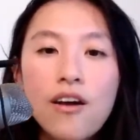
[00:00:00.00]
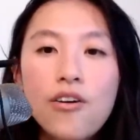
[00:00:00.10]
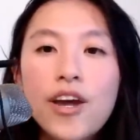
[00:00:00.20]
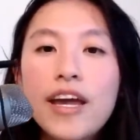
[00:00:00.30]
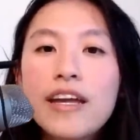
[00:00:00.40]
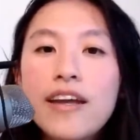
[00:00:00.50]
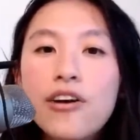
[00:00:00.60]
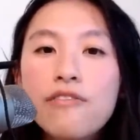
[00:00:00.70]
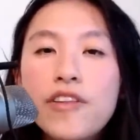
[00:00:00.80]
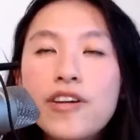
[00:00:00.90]
Okay, now
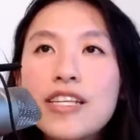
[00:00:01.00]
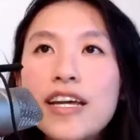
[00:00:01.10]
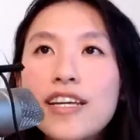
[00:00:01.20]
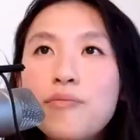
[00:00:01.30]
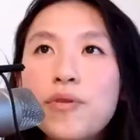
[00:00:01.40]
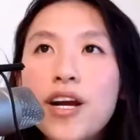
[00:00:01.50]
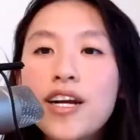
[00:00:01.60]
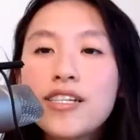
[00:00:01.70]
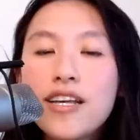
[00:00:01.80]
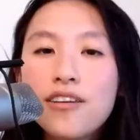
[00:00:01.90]
if there's any
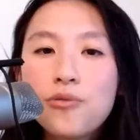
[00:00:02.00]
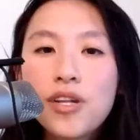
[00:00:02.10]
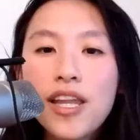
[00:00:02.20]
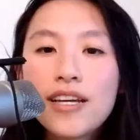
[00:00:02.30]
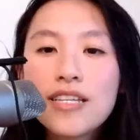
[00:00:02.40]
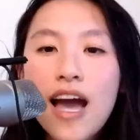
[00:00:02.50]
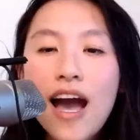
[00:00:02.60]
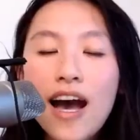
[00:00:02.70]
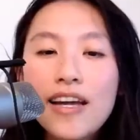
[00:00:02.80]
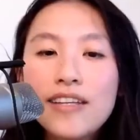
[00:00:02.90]
prayers that you would like to
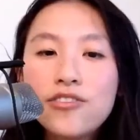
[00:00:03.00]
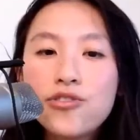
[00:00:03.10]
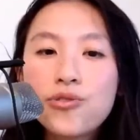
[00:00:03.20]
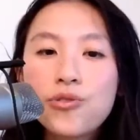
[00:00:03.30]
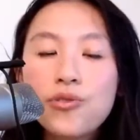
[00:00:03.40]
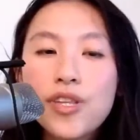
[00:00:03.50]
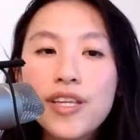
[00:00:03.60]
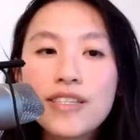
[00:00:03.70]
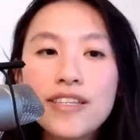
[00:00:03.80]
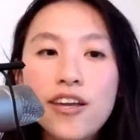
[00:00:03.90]
add into
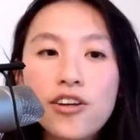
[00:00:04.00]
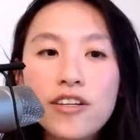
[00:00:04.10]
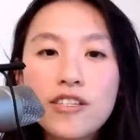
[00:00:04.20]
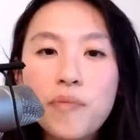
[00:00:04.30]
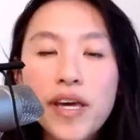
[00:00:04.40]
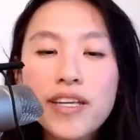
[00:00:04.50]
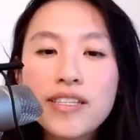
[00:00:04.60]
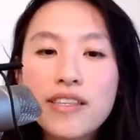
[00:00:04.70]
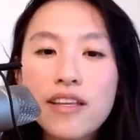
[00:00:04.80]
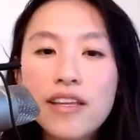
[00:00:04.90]
this sacred
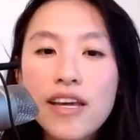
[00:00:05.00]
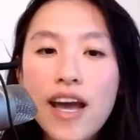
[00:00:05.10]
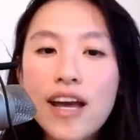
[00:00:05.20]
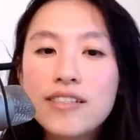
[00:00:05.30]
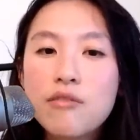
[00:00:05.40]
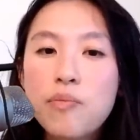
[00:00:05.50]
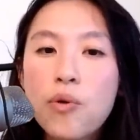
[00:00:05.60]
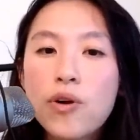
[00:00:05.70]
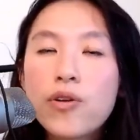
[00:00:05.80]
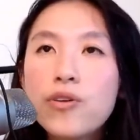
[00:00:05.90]
space, like as the
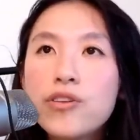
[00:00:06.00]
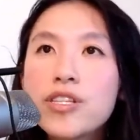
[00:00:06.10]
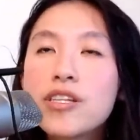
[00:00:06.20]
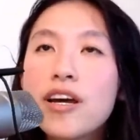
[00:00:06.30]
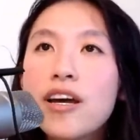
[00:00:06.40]
portals